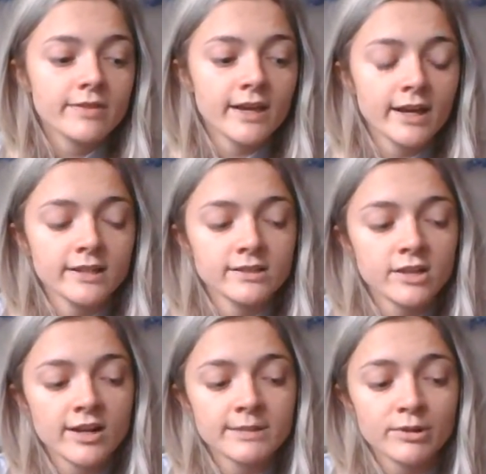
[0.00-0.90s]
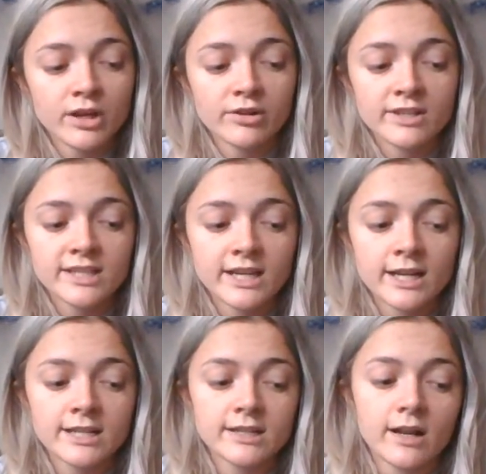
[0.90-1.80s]
that talks about the
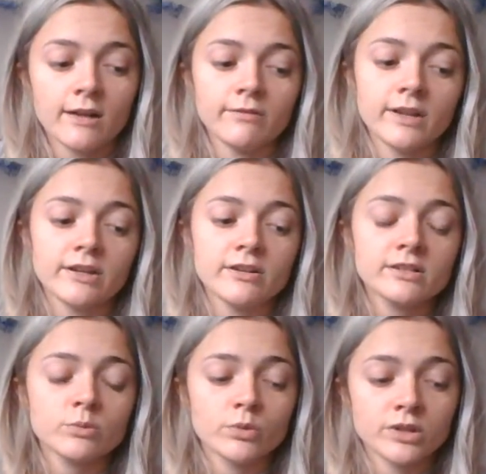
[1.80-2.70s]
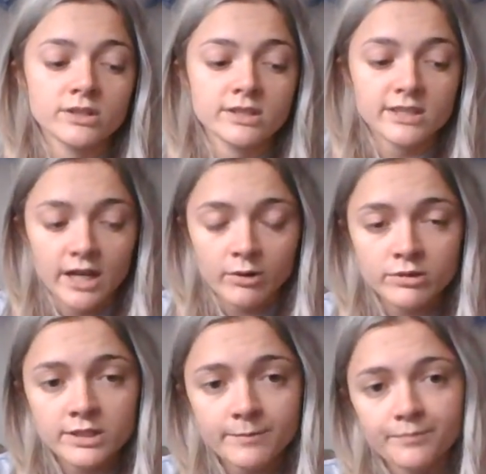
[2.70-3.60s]
understanding of letters, words, and
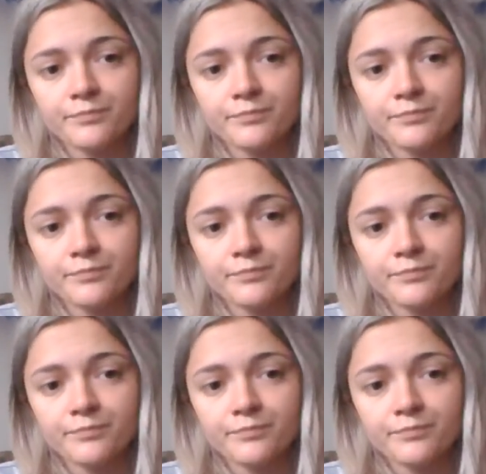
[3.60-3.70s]
sounds.